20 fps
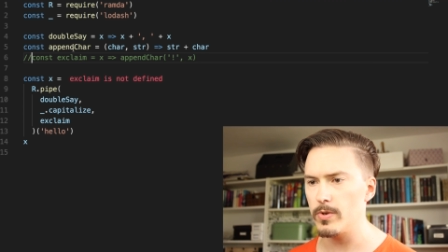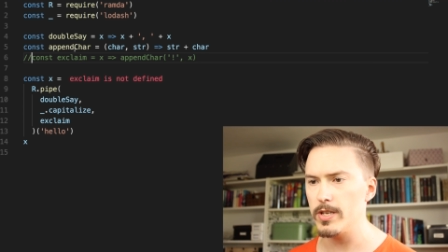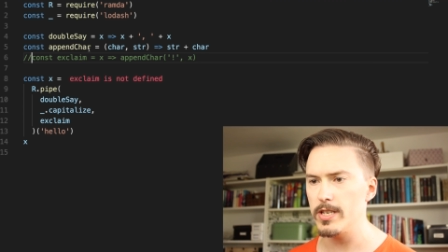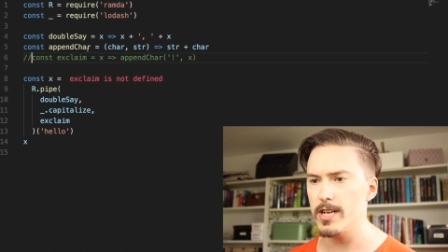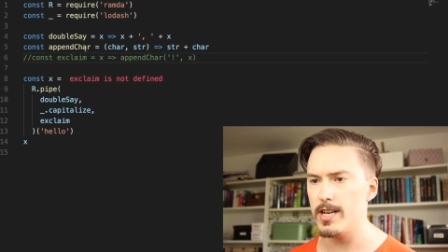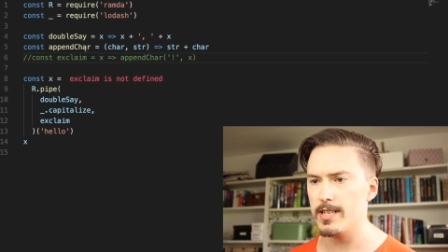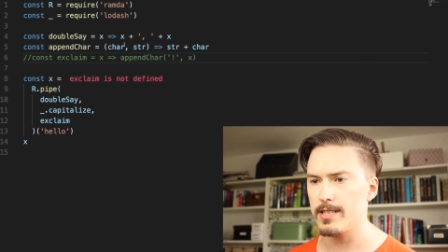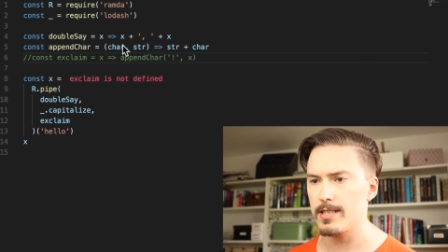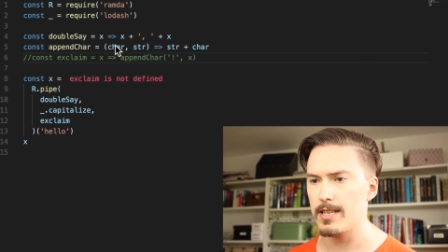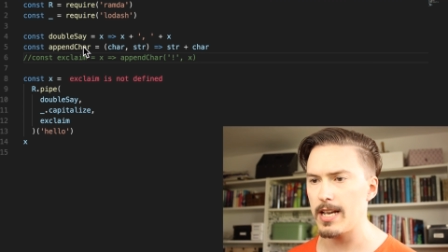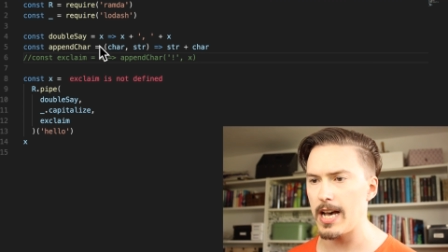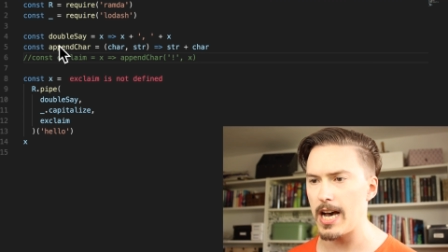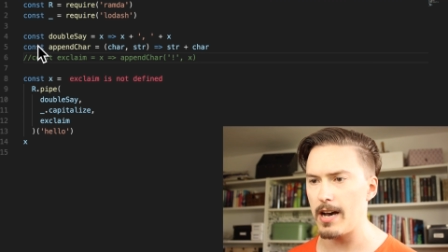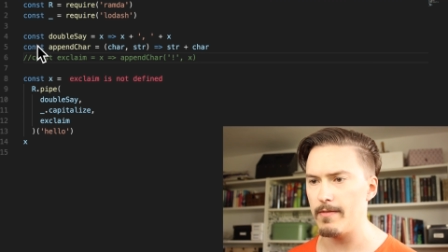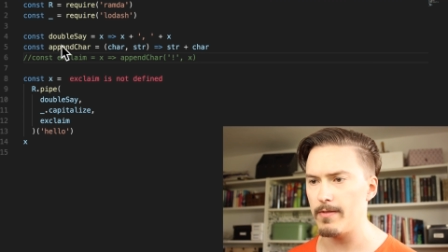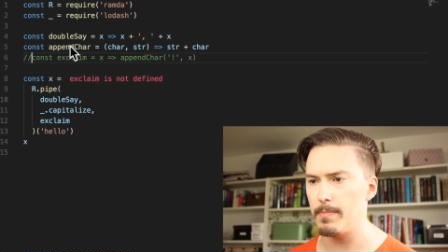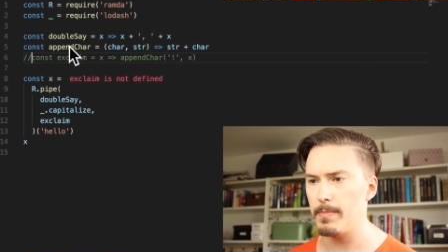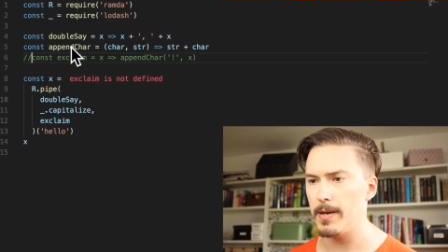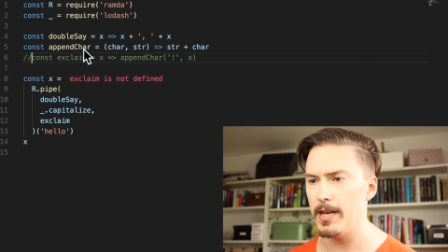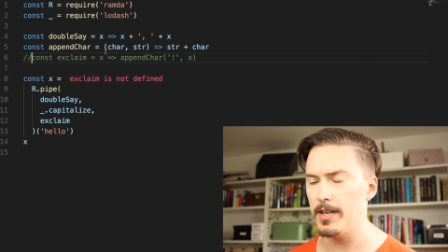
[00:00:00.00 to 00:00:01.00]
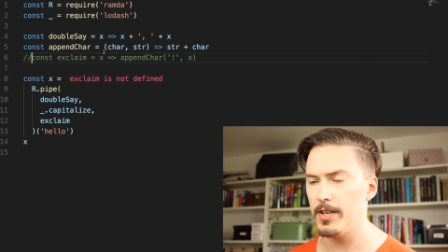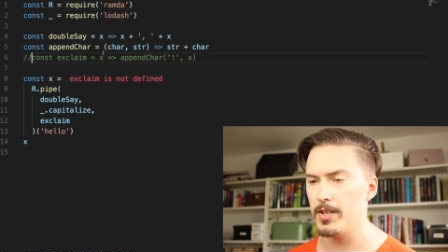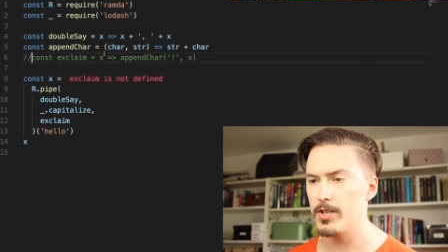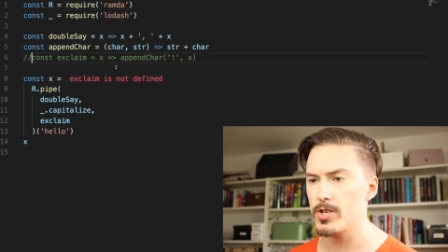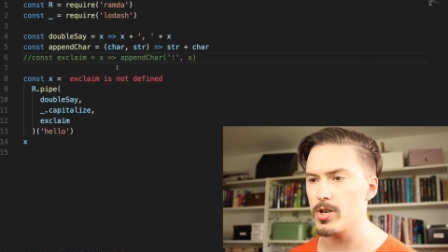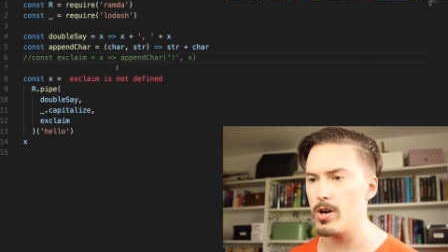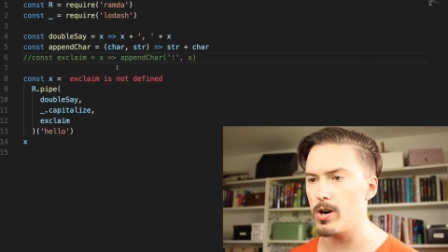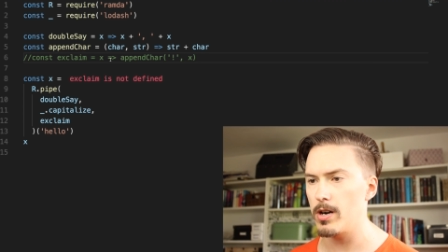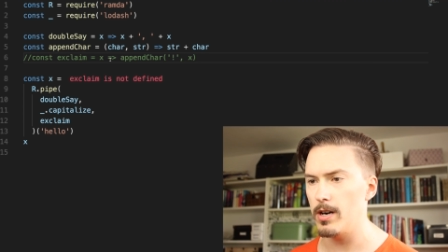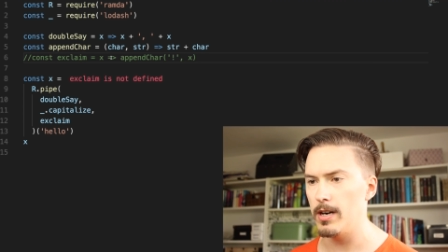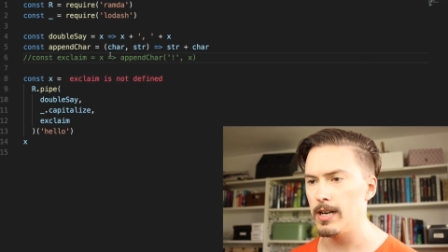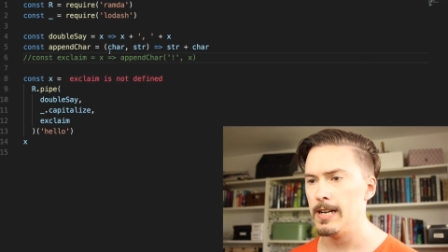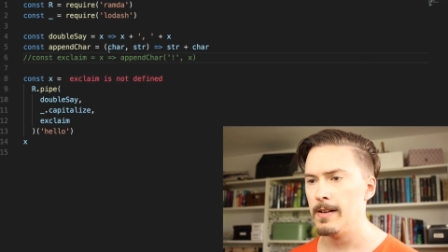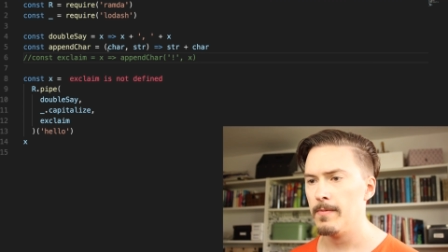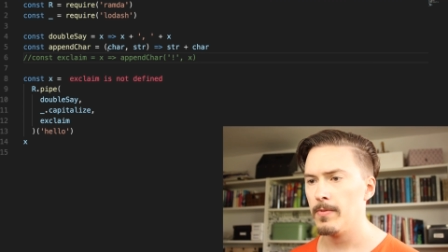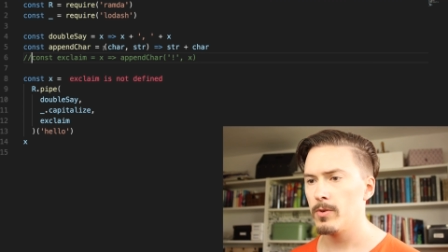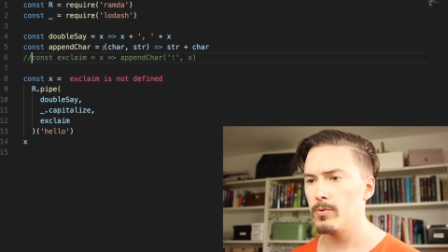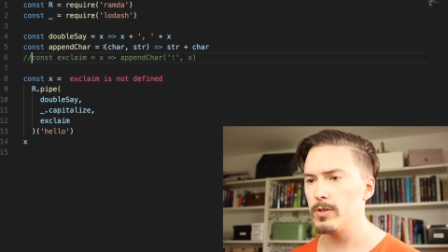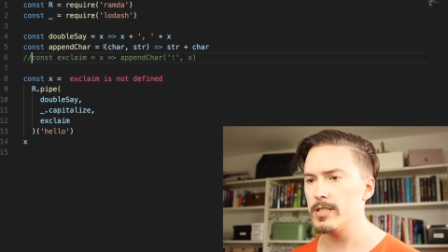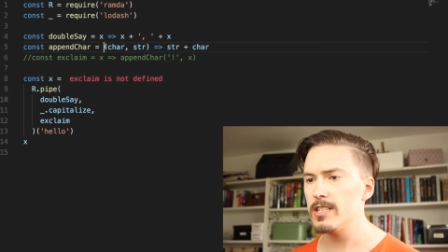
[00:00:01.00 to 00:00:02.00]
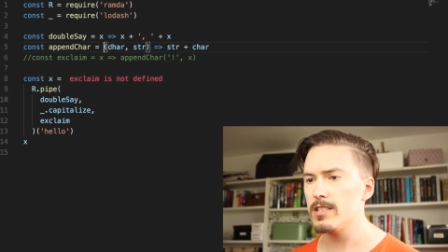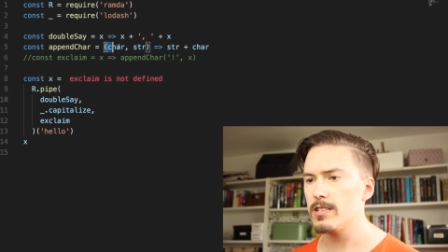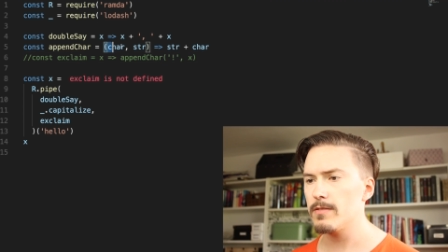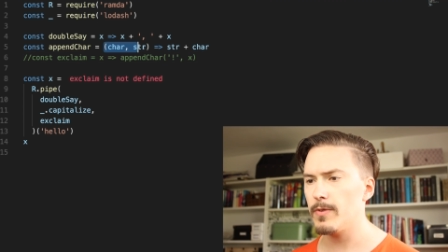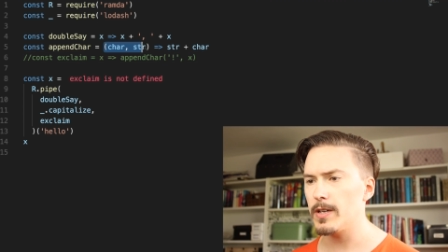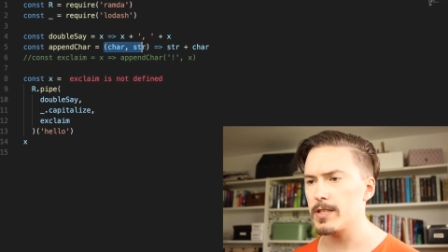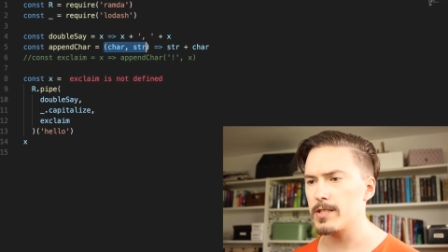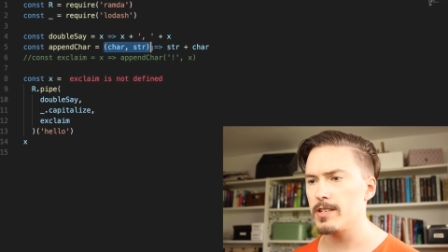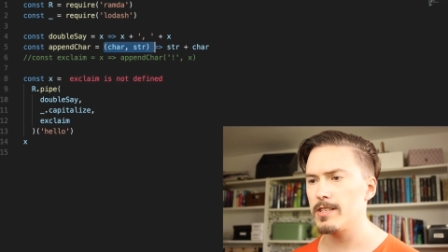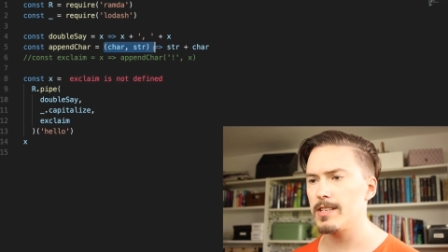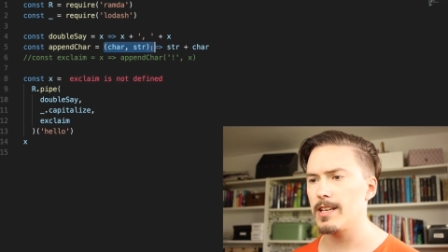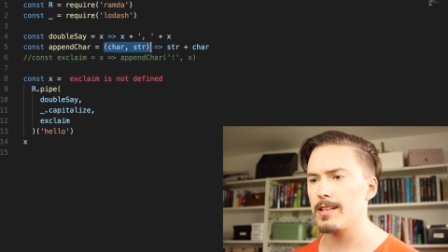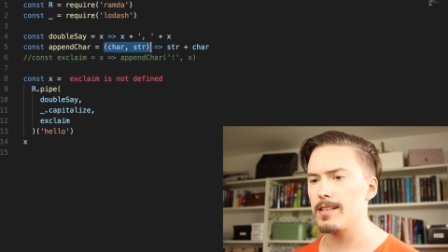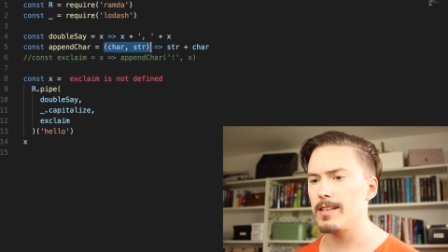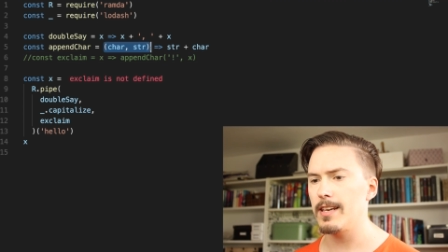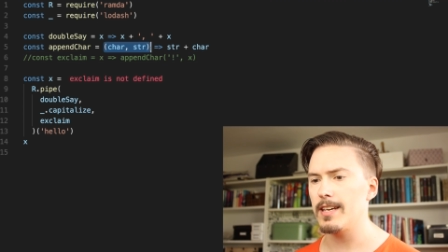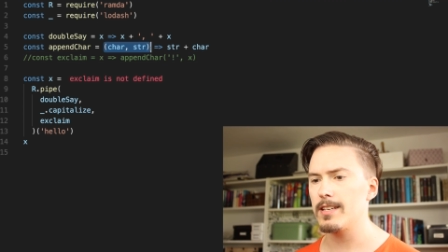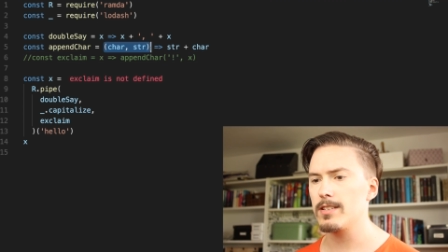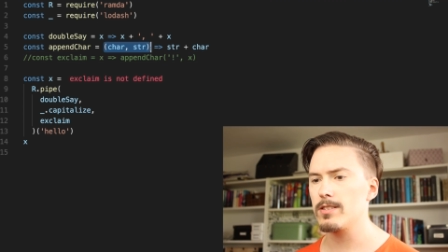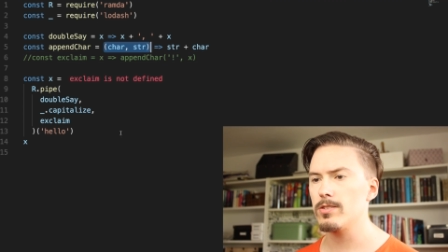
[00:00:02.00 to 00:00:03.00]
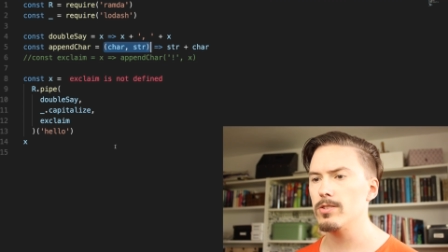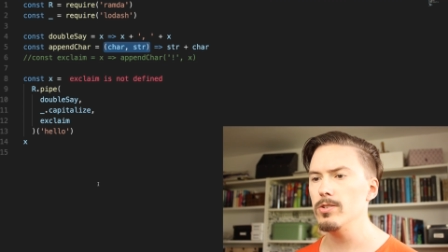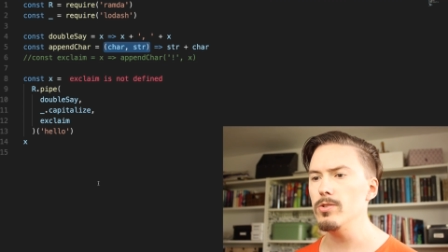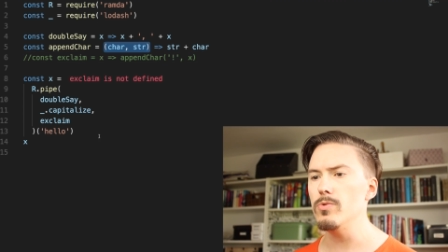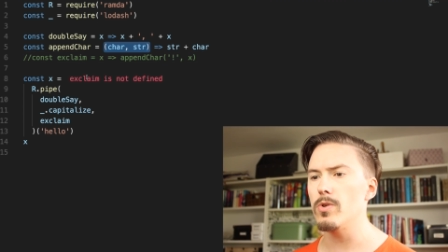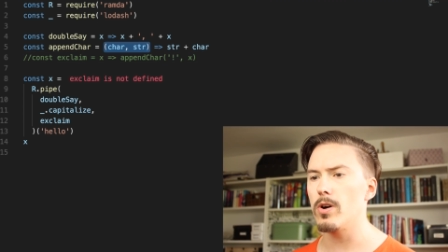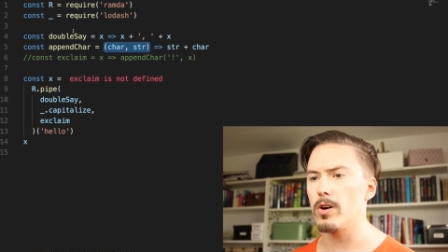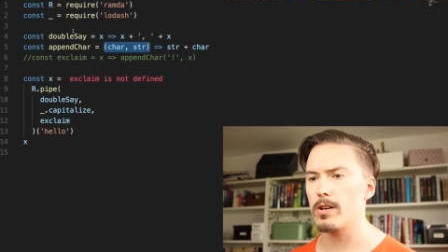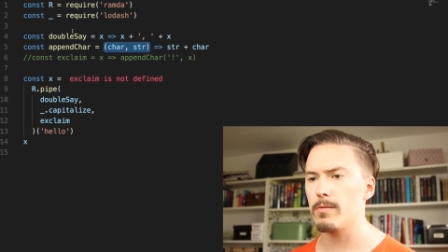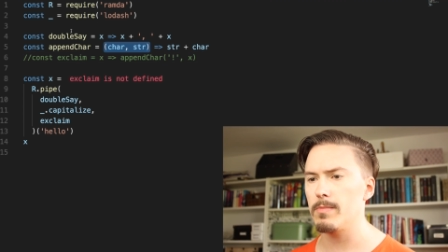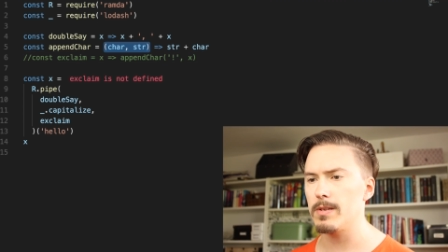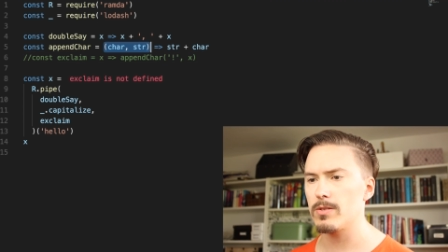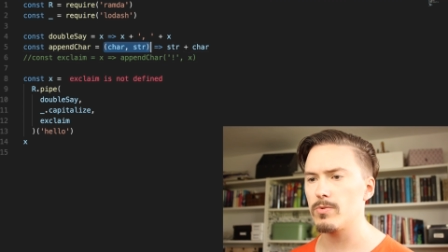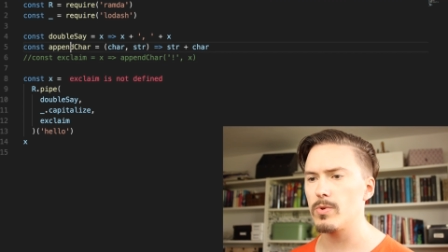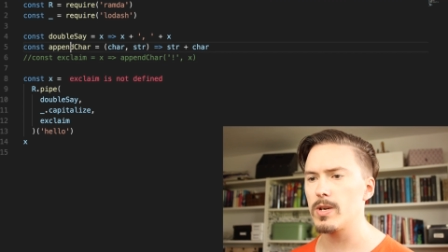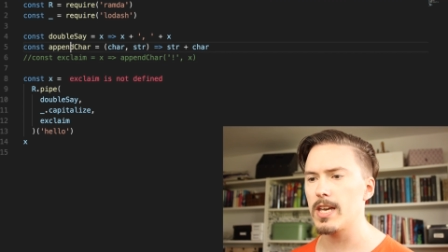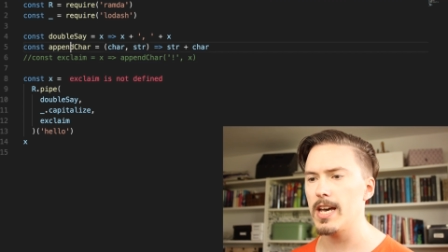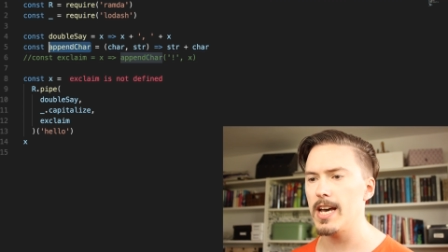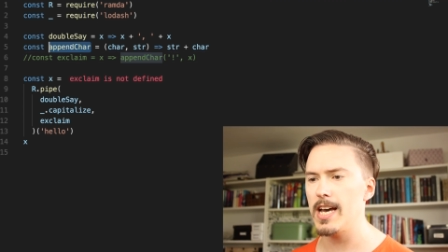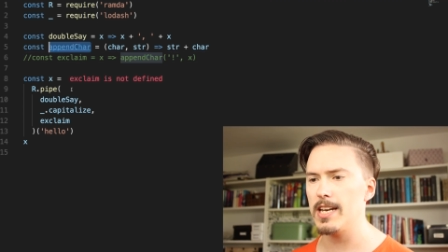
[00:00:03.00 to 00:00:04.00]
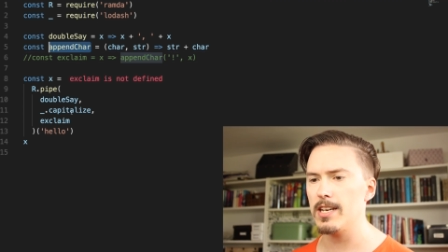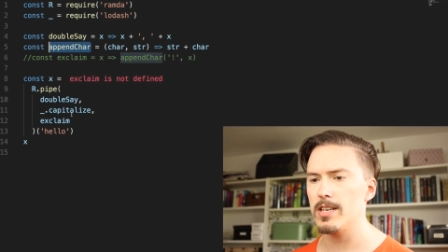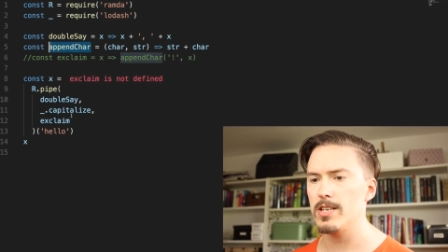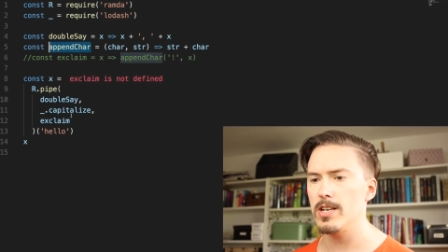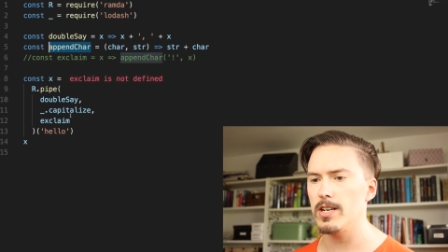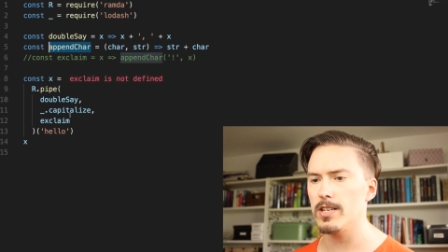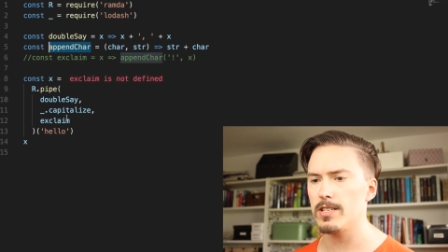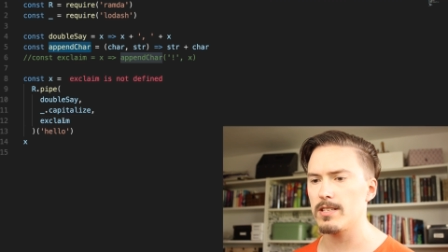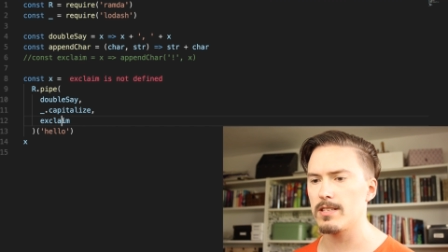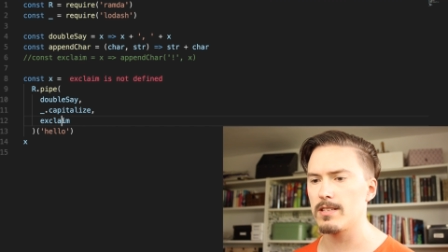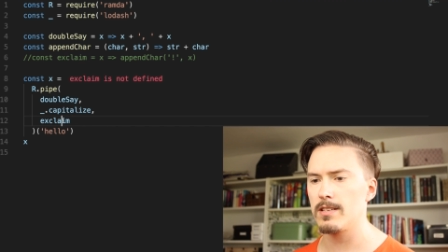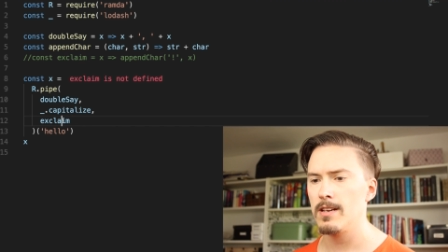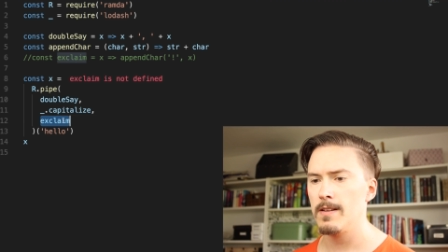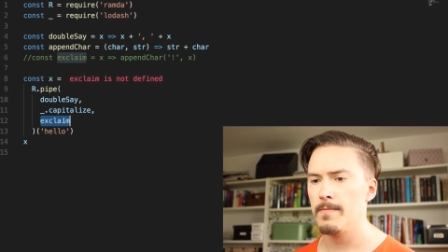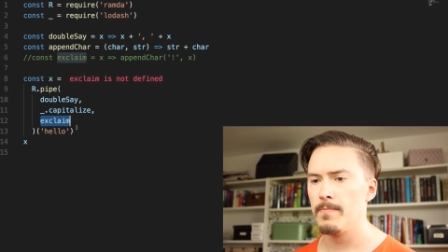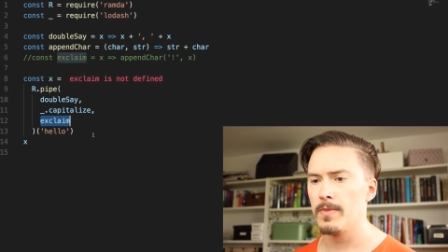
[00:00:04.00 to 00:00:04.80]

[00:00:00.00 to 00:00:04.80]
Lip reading: We just have append char, which is a function that takes 2 arguments. We can't just